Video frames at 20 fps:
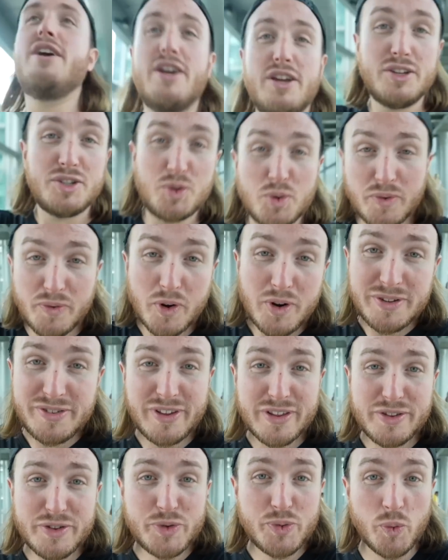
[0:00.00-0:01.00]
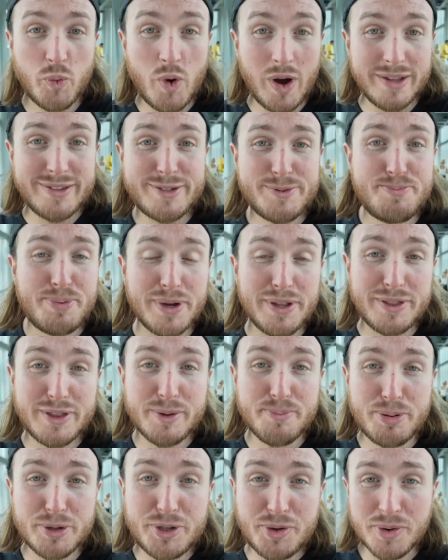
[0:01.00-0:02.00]
So we've already said this once, but
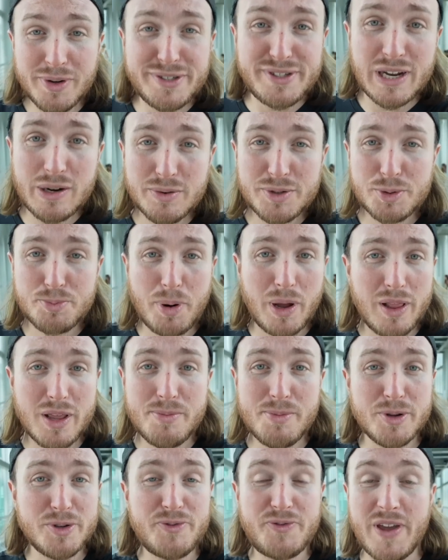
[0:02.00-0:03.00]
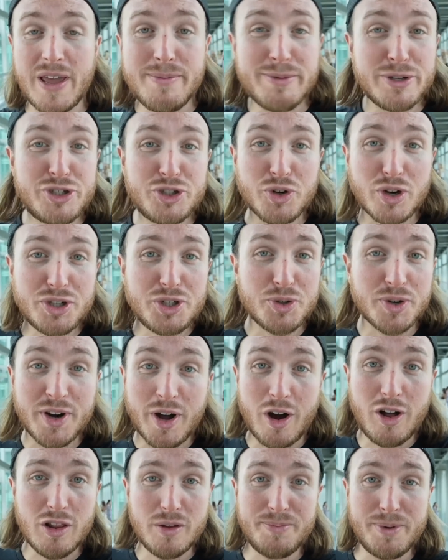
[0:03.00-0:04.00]
the Petronas Towers are probably the most famous structure in
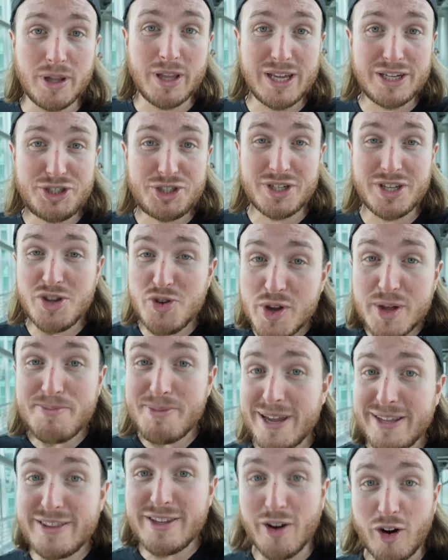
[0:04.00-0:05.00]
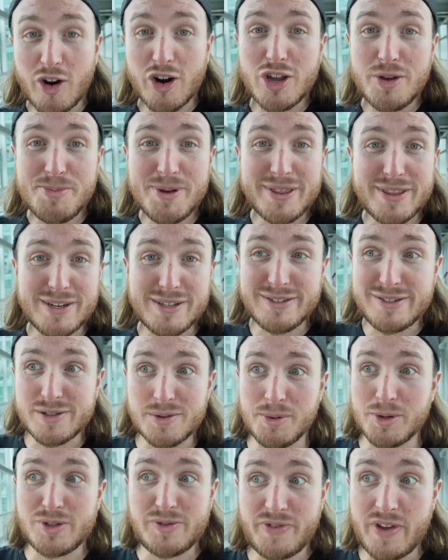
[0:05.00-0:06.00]
all of Malaysia, and you can make the argument that it's the
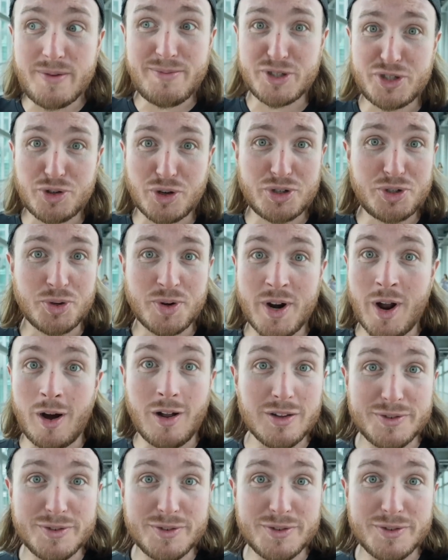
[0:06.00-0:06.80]
most famous structure in all